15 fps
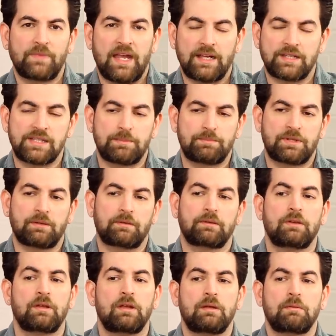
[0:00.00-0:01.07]
accept it.
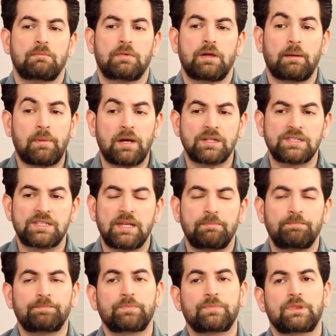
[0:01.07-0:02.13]
Amongst
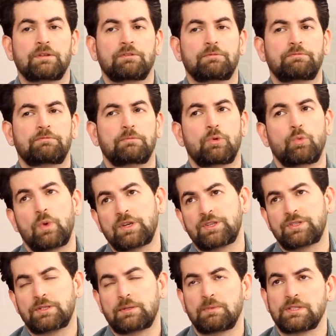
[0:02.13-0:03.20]
them, the
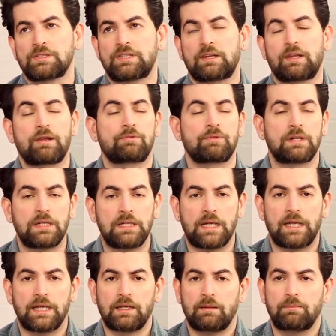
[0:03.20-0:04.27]
vegetables that I really
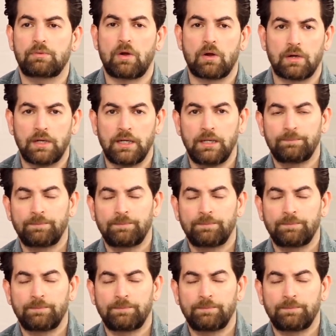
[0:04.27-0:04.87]
like are broccoli,